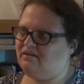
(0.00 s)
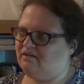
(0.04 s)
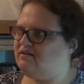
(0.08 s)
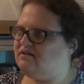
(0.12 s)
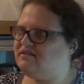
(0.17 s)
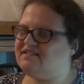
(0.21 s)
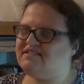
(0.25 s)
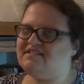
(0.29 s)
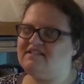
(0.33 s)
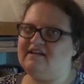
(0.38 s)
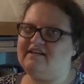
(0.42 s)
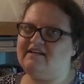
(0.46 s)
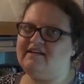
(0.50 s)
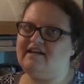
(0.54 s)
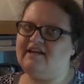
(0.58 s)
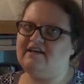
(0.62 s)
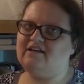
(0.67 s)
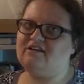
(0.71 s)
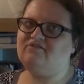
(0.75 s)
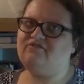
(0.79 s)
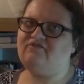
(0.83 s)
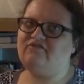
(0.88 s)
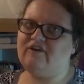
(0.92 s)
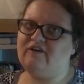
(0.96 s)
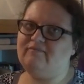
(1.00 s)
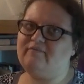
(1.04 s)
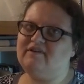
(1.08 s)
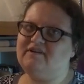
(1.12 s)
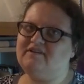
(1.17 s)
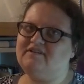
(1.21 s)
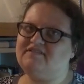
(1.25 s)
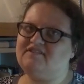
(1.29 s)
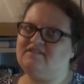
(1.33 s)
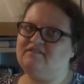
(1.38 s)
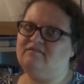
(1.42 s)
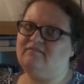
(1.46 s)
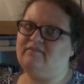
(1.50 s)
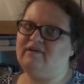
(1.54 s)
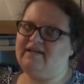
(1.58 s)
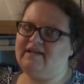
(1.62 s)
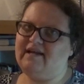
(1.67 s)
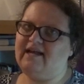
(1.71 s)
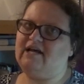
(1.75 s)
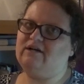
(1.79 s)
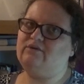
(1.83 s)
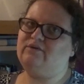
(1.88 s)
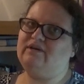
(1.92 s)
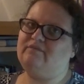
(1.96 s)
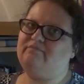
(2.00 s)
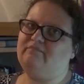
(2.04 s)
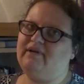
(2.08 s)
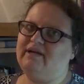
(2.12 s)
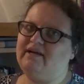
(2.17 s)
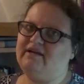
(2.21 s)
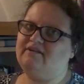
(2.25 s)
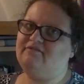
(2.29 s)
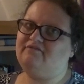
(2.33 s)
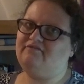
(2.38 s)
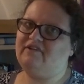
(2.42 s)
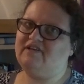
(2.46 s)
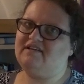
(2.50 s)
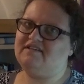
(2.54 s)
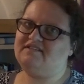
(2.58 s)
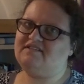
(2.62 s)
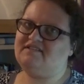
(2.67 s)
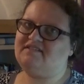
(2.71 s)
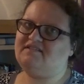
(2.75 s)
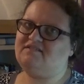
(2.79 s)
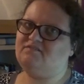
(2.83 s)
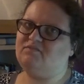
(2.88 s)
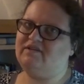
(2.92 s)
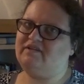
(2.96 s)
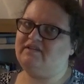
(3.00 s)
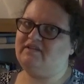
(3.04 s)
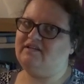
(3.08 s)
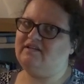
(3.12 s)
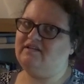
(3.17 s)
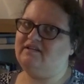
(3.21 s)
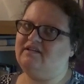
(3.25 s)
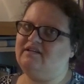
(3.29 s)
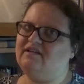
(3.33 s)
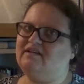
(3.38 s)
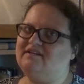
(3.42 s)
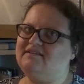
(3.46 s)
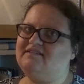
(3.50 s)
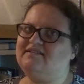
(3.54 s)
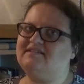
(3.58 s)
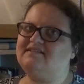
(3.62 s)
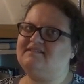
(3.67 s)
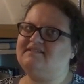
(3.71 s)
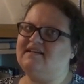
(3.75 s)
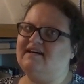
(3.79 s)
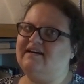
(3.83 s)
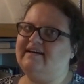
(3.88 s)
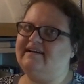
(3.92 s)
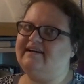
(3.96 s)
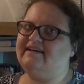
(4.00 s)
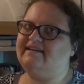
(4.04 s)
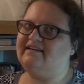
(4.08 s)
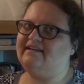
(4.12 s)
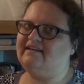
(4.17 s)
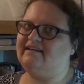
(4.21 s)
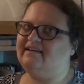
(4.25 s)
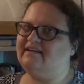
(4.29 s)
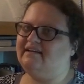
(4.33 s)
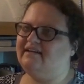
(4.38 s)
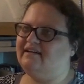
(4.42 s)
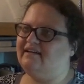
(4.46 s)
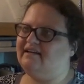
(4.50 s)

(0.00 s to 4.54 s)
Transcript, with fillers: studying feminism and how it manifests within uh, society